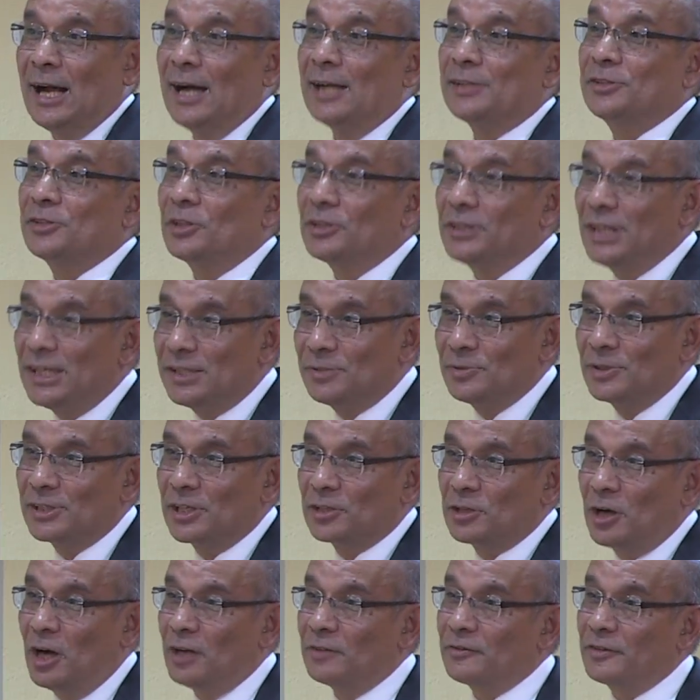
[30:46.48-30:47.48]
So this was
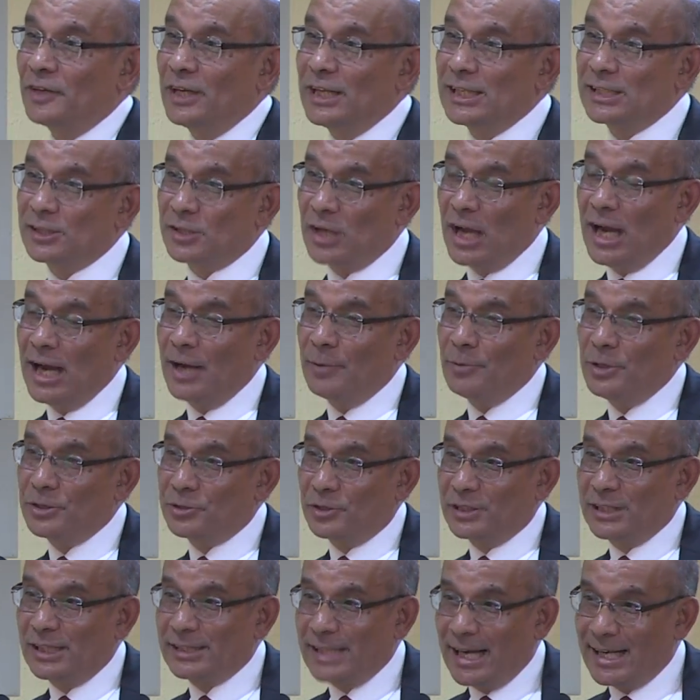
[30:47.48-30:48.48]
a conference which
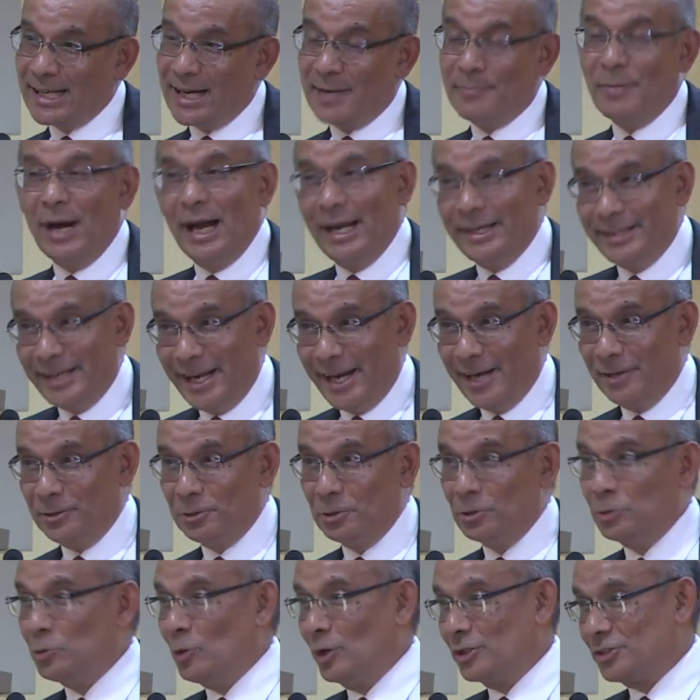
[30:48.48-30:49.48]
was attended by
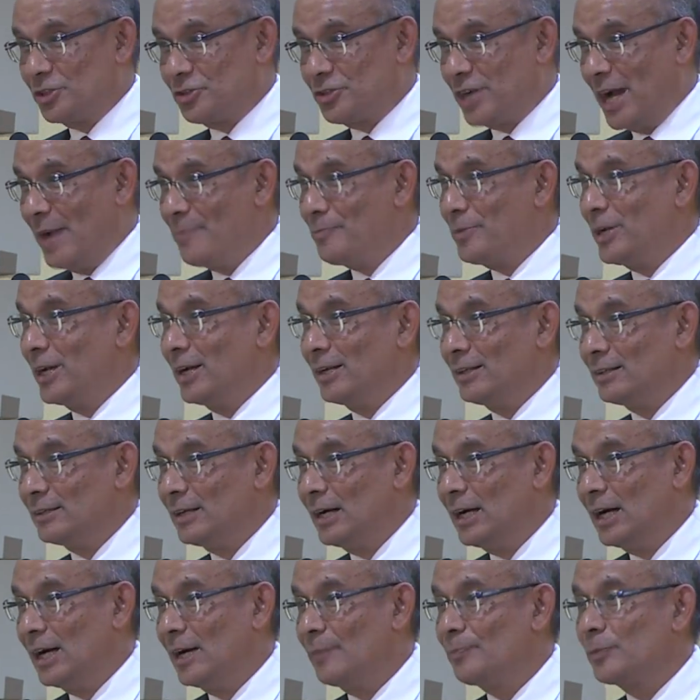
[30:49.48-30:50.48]
Nehru, who was a champion
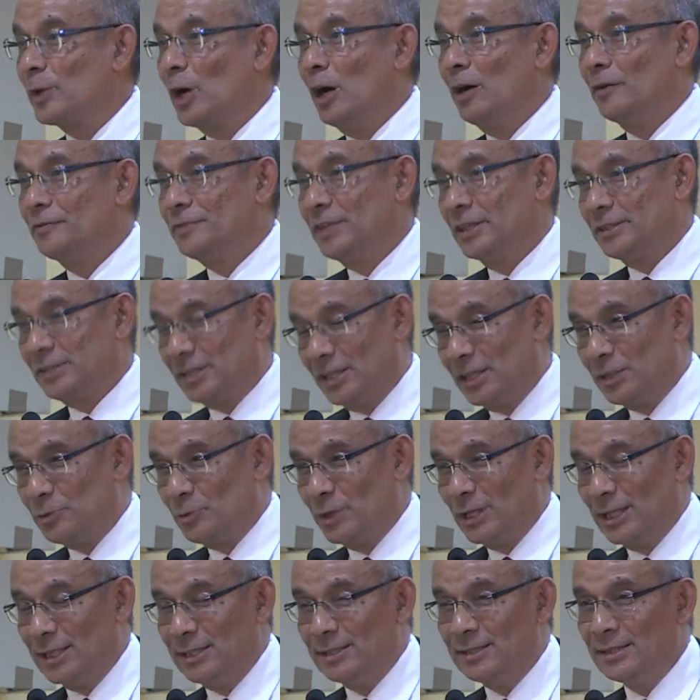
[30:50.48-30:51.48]
of the third
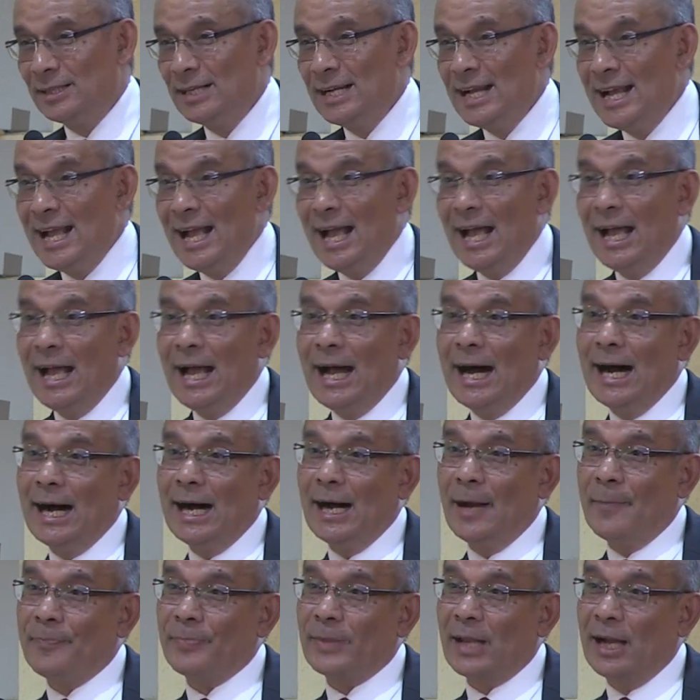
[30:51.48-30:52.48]
world,
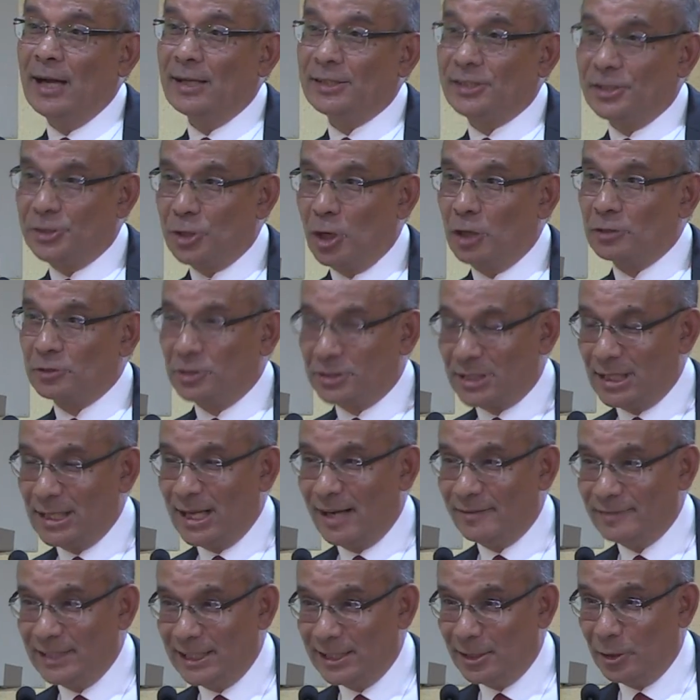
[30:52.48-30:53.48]
Sir John
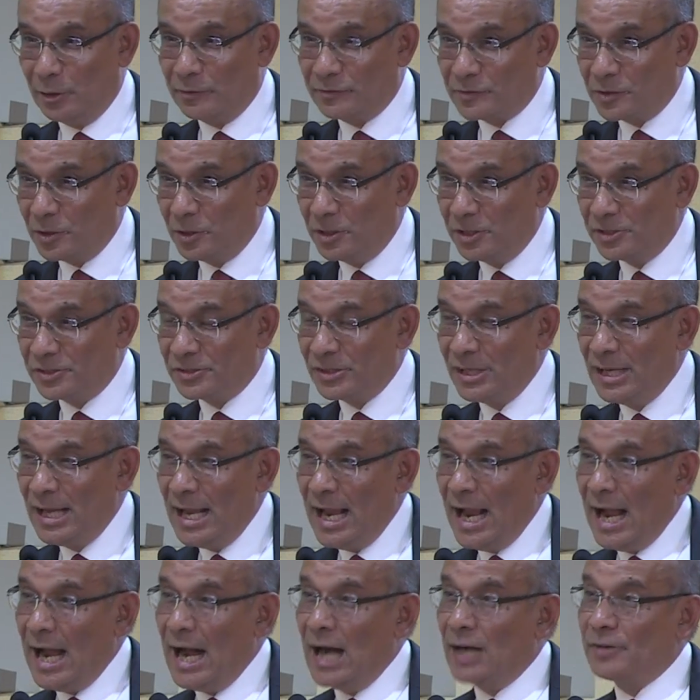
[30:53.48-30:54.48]
Kotelawala, of course,
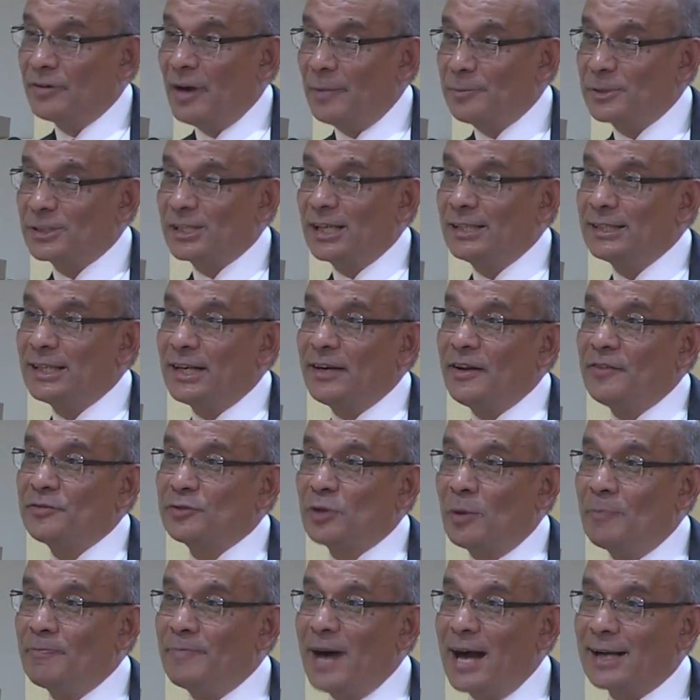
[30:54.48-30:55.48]
representatives
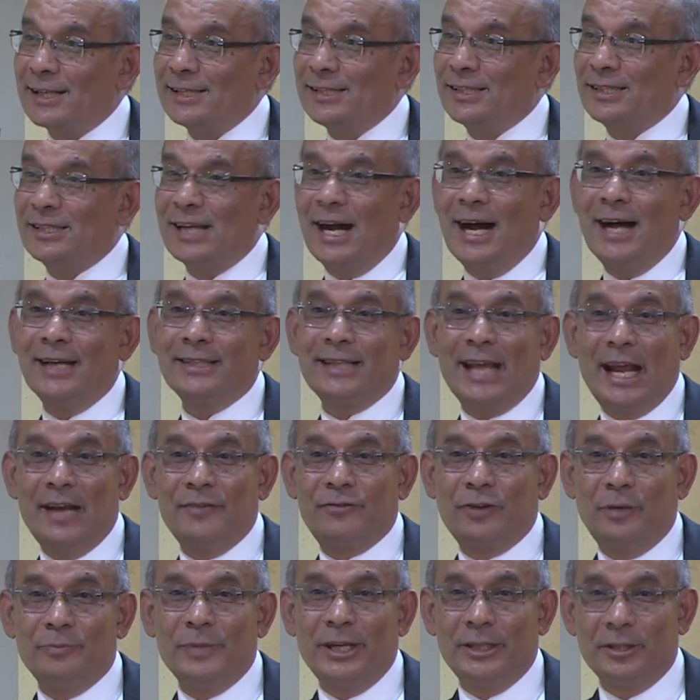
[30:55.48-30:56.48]
from Pakistan
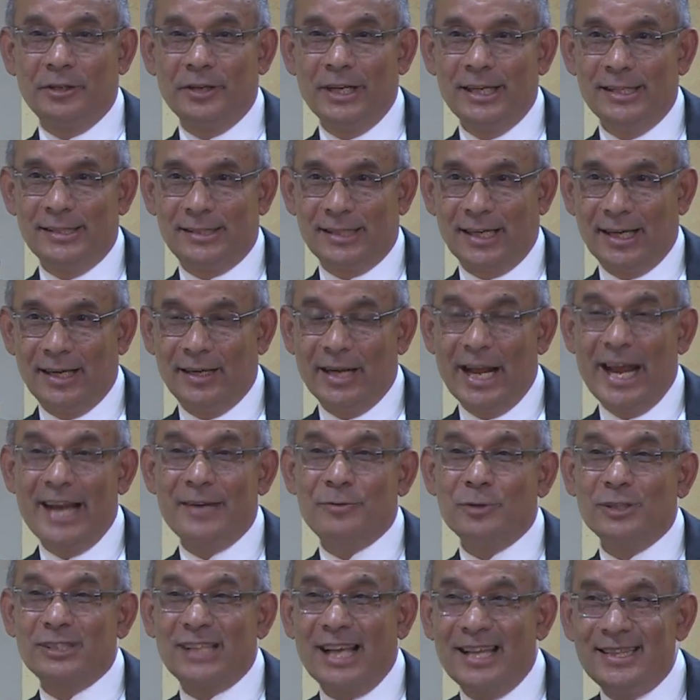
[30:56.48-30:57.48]
and from Indonesia. And
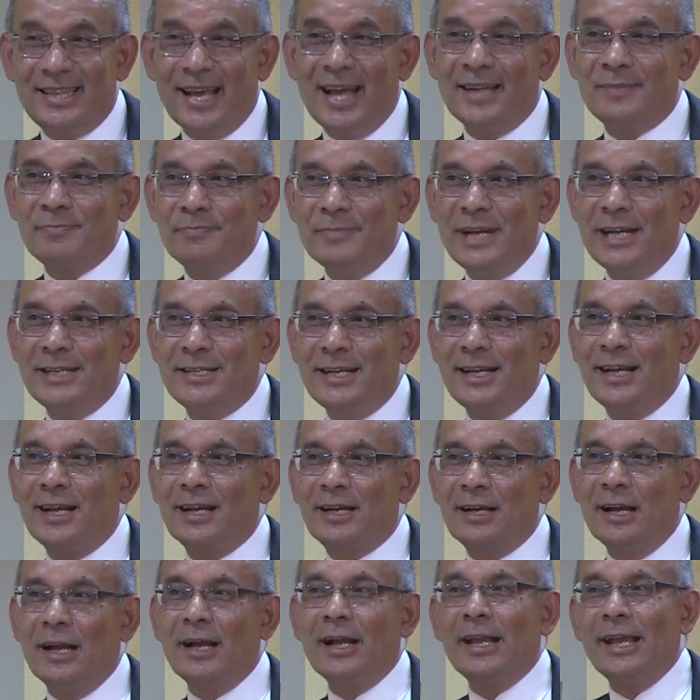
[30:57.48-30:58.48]
it was at that
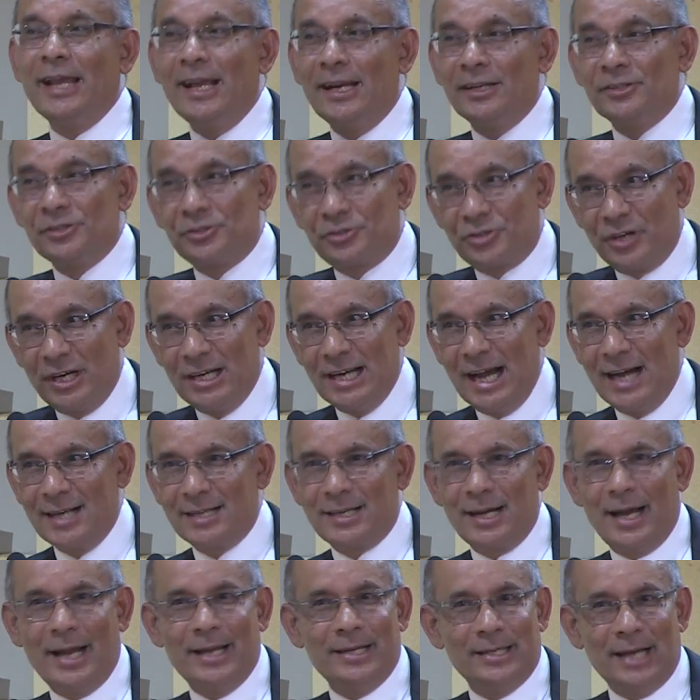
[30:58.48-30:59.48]
meeting in Sri
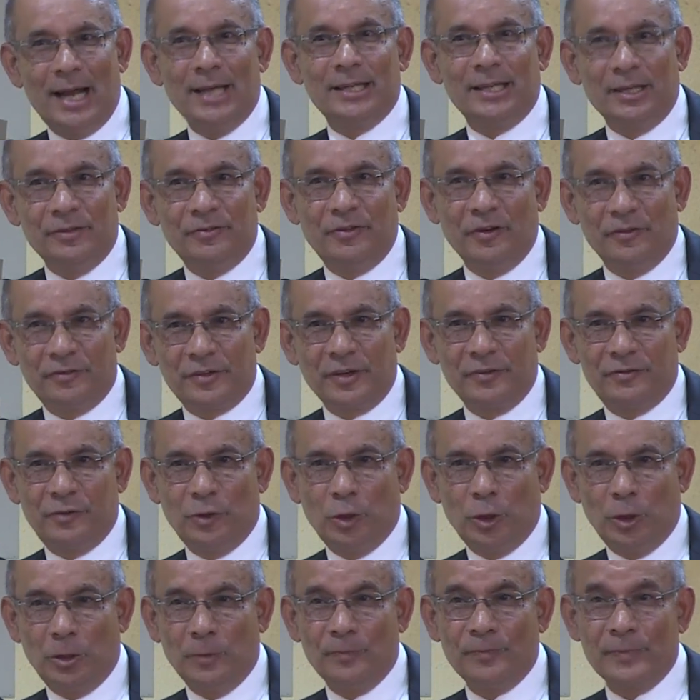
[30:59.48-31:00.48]
Lanka in
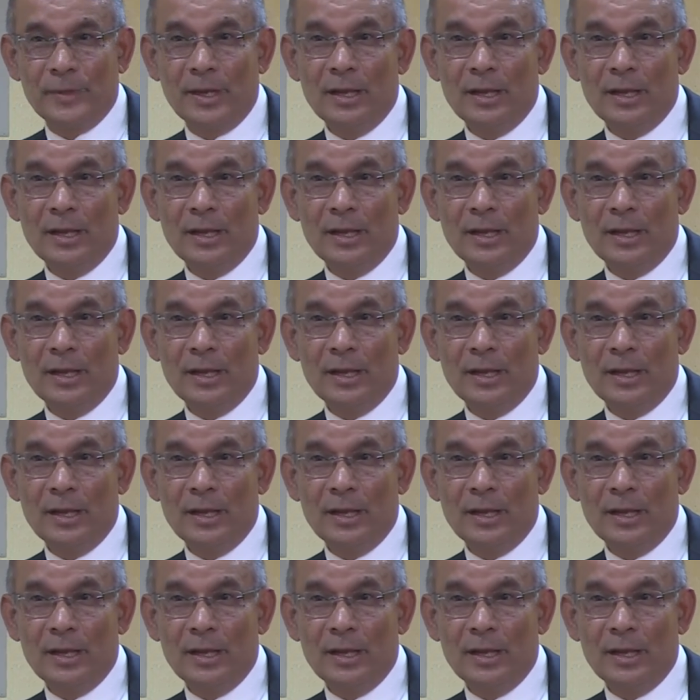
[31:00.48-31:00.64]
1954